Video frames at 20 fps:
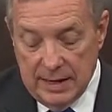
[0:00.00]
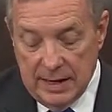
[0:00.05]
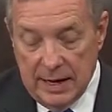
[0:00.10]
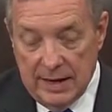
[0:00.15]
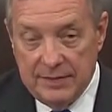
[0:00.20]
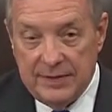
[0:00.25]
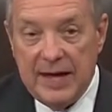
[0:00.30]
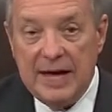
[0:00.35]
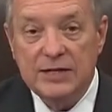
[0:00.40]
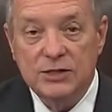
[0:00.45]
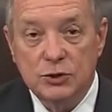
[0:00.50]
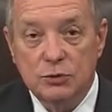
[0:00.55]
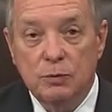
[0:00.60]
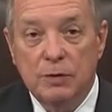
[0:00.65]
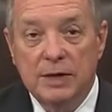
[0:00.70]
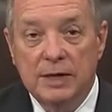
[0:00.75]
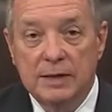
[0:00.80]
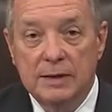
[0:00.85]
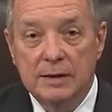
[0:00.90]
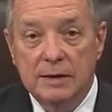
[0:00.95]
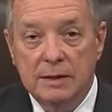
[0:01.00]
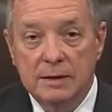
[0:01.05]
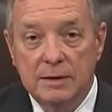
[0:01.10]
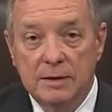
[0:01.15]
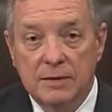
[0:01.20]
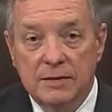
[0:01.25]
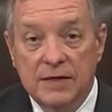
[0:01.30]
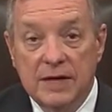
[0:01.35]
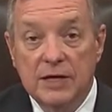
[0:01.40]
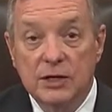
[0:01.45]
And that's when
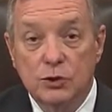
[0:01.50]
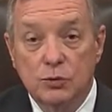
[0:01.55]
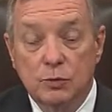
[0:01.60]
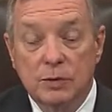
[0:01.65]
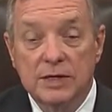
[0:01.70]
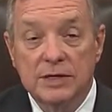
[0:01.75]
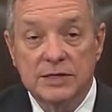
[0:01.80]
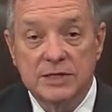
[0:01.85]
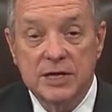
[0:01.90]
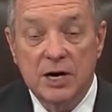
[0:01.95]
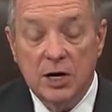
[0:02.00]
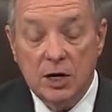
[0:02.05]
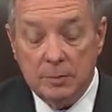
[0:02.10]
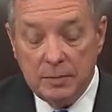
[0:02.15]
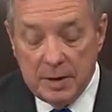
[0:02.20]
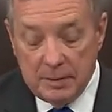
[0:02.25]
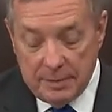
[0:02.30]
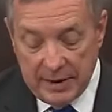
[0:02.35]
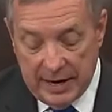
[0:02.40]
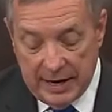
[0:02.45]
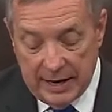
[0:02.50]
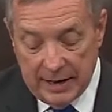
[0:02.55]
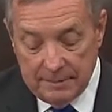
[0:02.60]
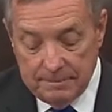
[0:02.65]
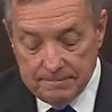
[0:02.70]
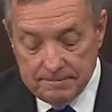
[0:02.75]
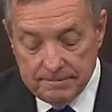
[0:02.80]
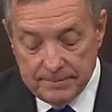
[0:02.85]
things went terribly bad.